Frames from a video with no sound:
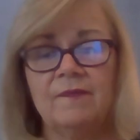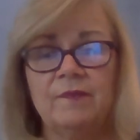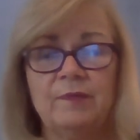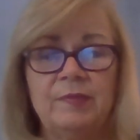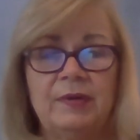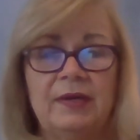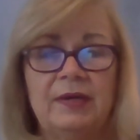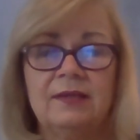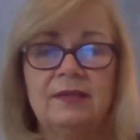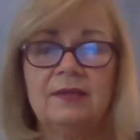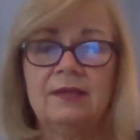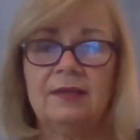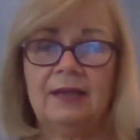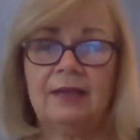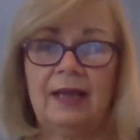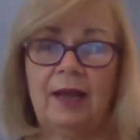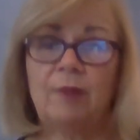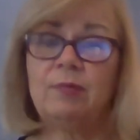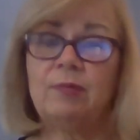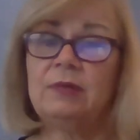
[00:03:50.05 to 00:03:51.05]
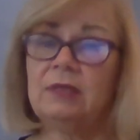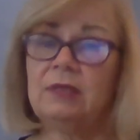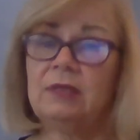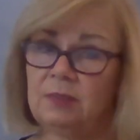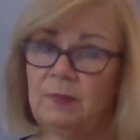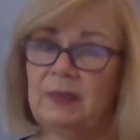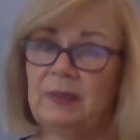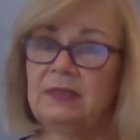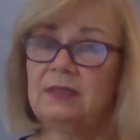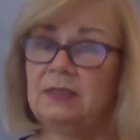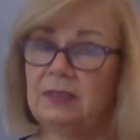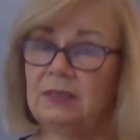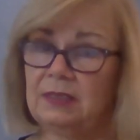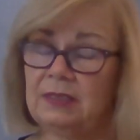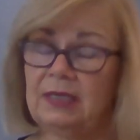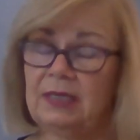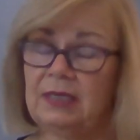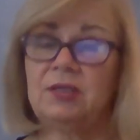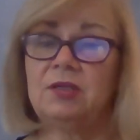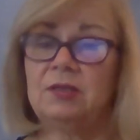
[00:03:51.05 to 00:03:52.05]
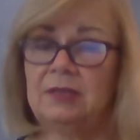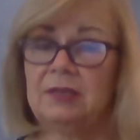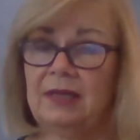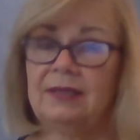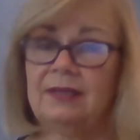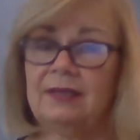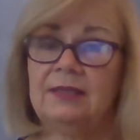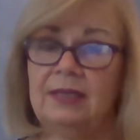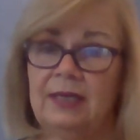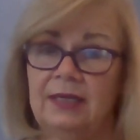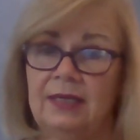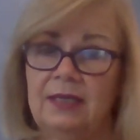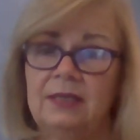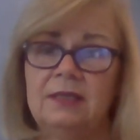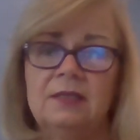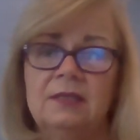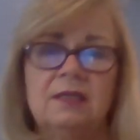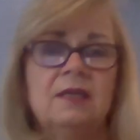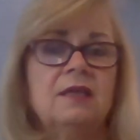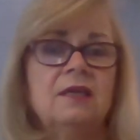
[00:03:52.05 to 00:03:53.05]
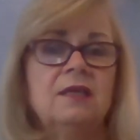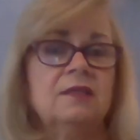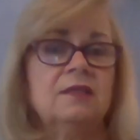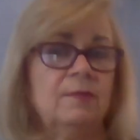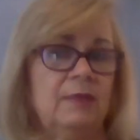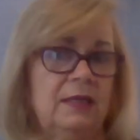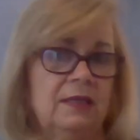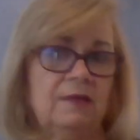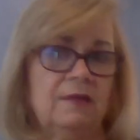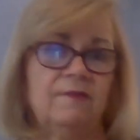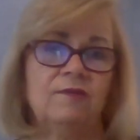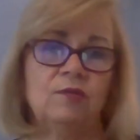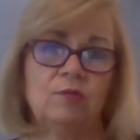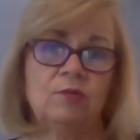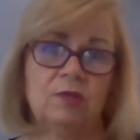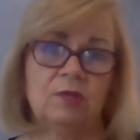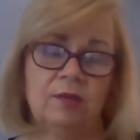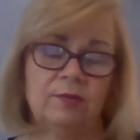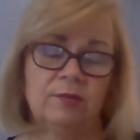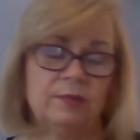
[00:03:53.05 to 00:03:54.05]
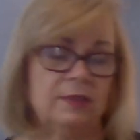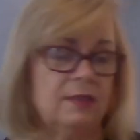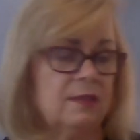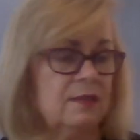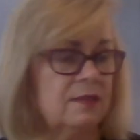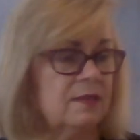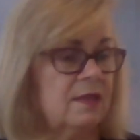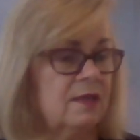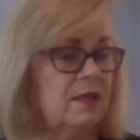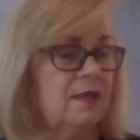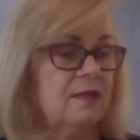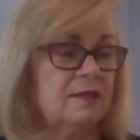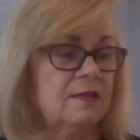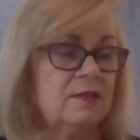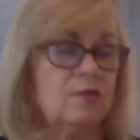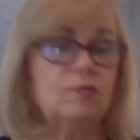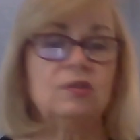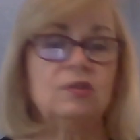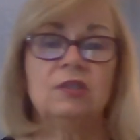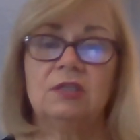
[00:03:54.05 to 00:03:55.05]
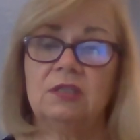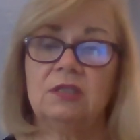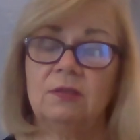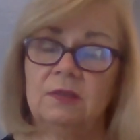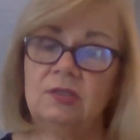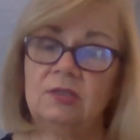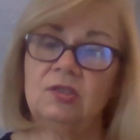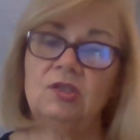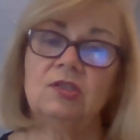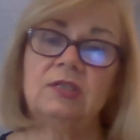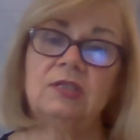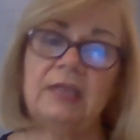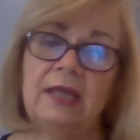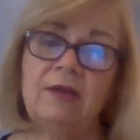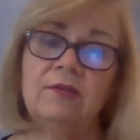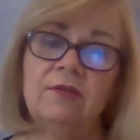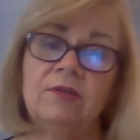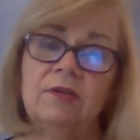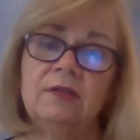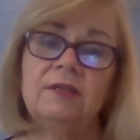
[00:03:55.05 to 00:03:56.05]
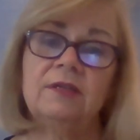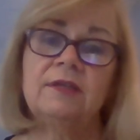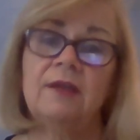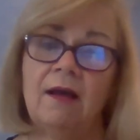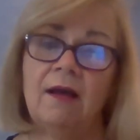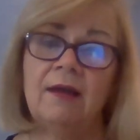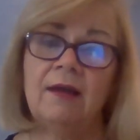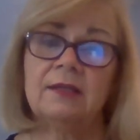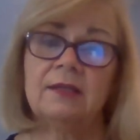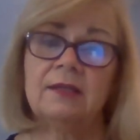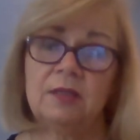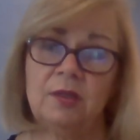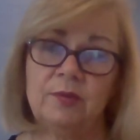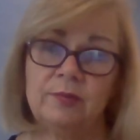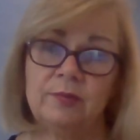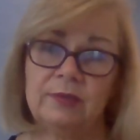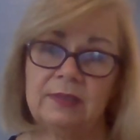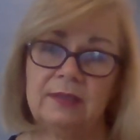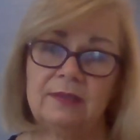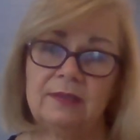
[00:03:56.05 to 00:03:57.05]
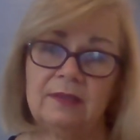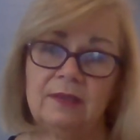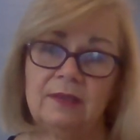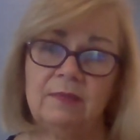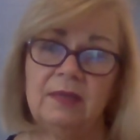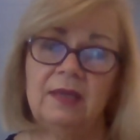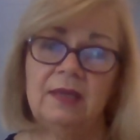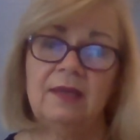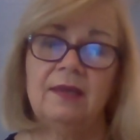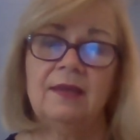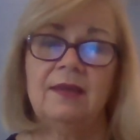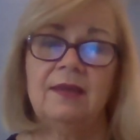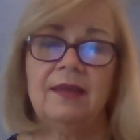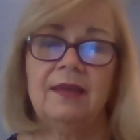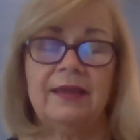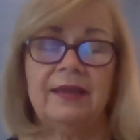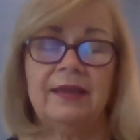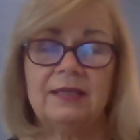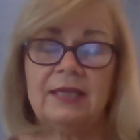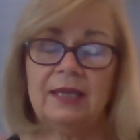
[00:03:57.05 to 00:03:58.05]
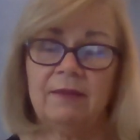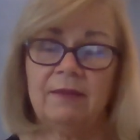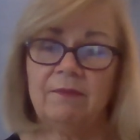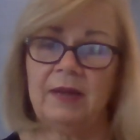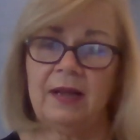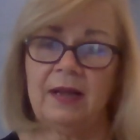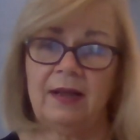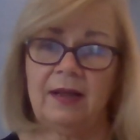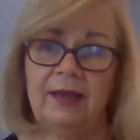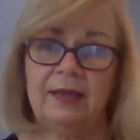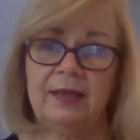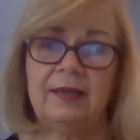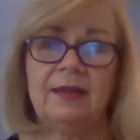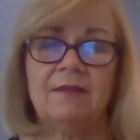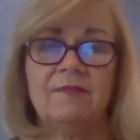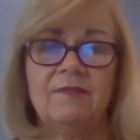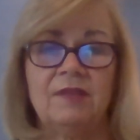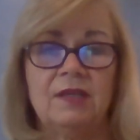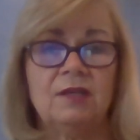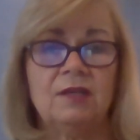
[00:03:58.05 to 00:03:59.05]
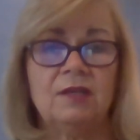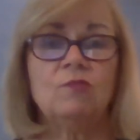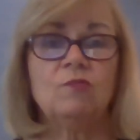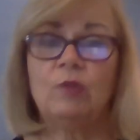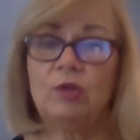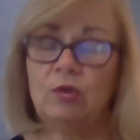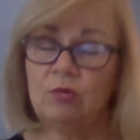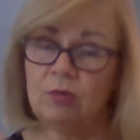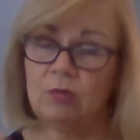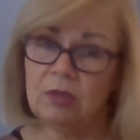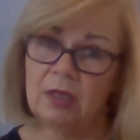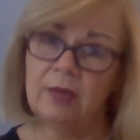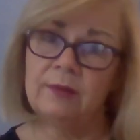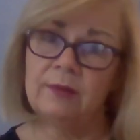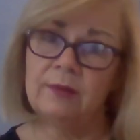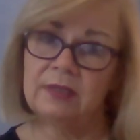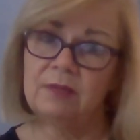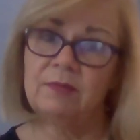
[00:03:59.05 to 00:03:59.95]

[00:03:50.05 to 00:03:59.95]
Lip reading: but I would expect it to take you 90 days to make a few closings. So just count on not closing them and get by, and then when you close